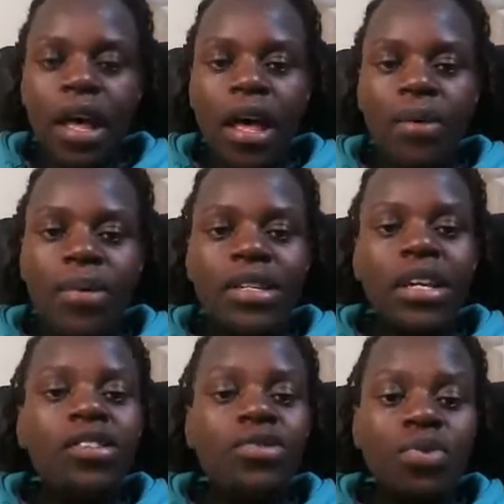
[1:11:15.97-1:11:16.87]
we
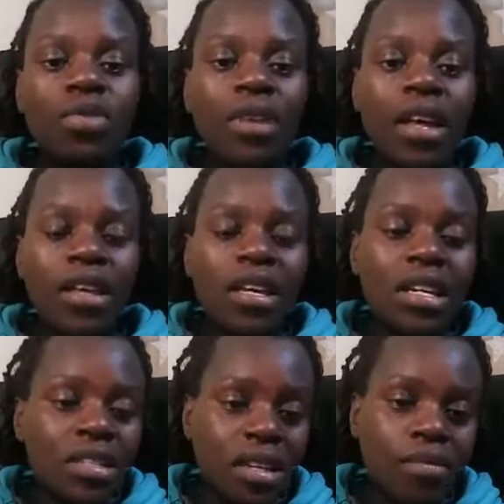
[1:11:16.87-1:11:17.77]
tend to
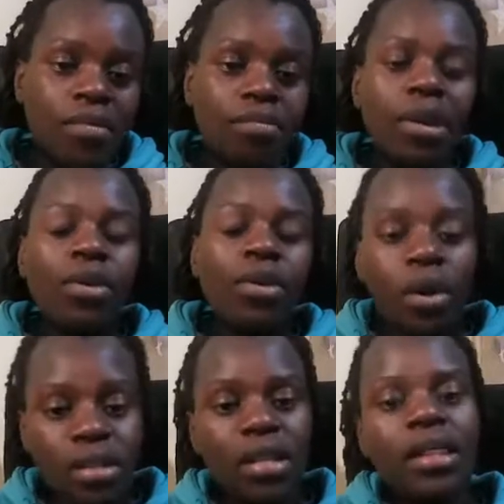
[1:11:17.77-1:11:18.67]
overeat them
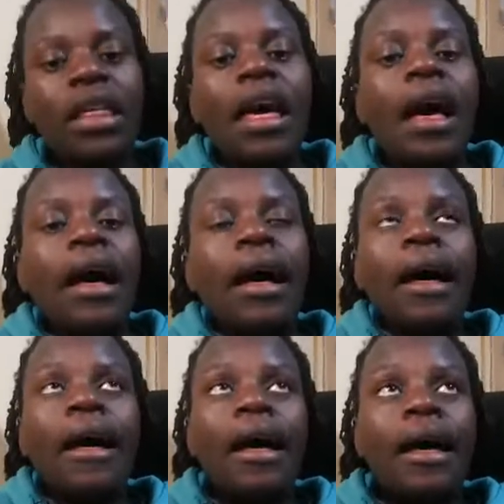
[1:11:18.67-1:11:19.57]
because they
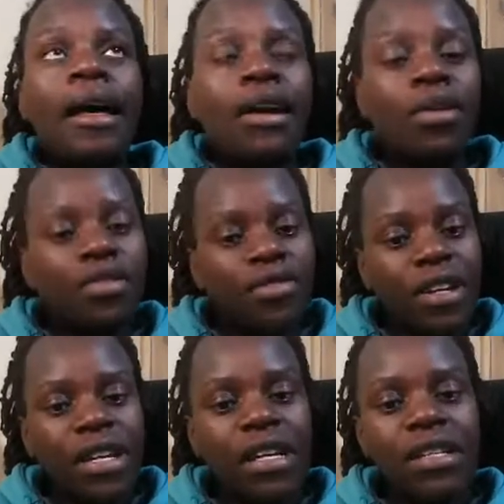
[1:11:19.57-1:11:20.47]
are
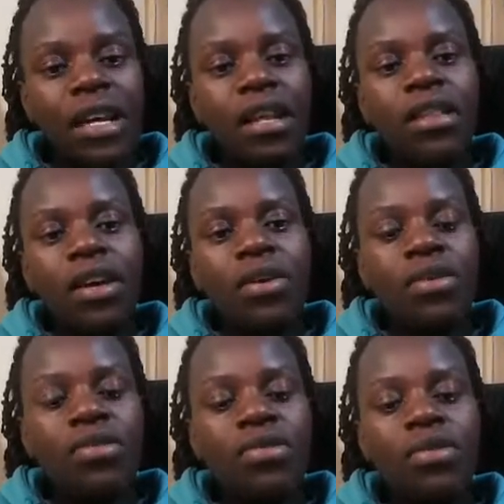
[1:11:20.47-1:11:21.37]
convenient, and they
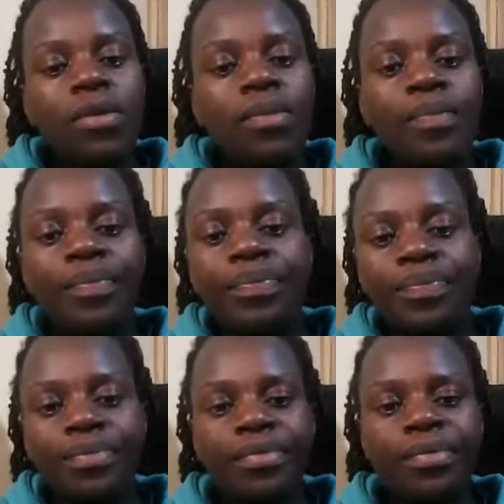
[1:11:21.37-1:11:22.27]
also
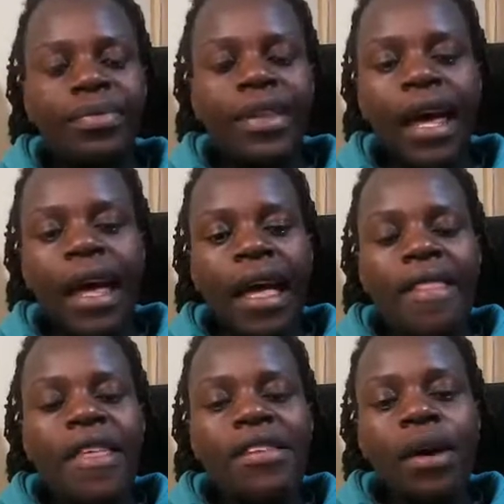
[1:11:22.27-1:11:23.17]

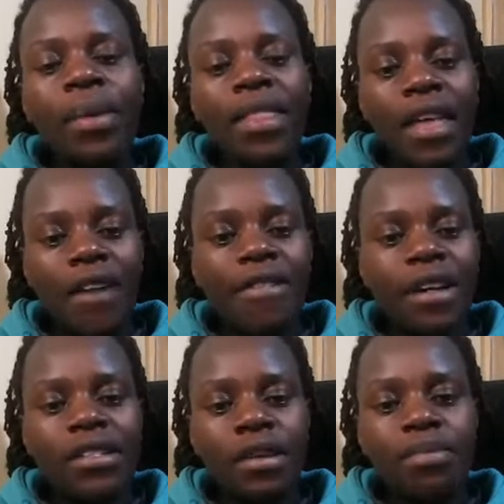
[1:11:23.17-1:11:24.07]
there's a way they
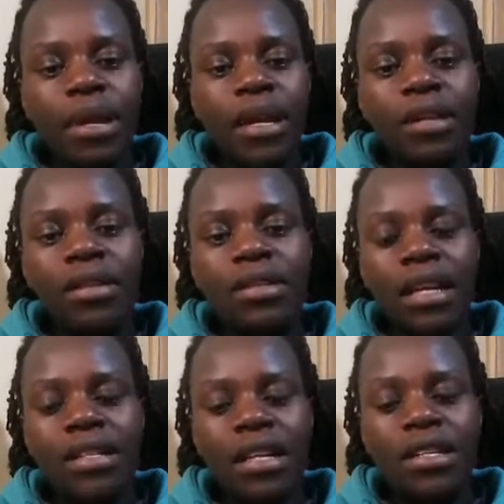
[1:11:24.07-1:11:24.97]
affect the brain
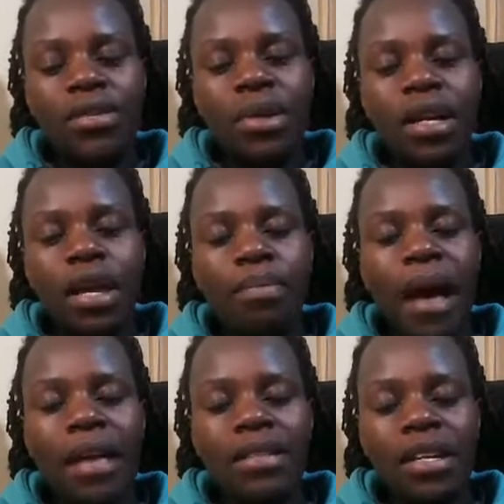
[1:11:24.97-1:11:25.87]
such that it will keep
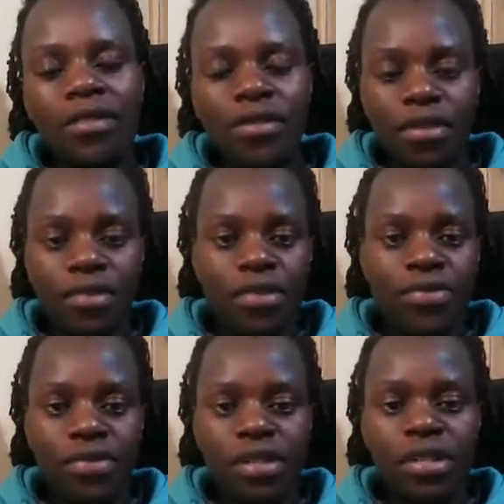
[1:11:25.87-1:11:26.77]
asking for those
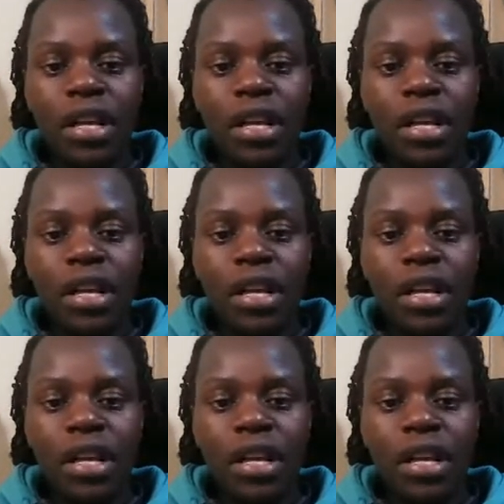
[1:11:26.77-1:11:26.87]
foods,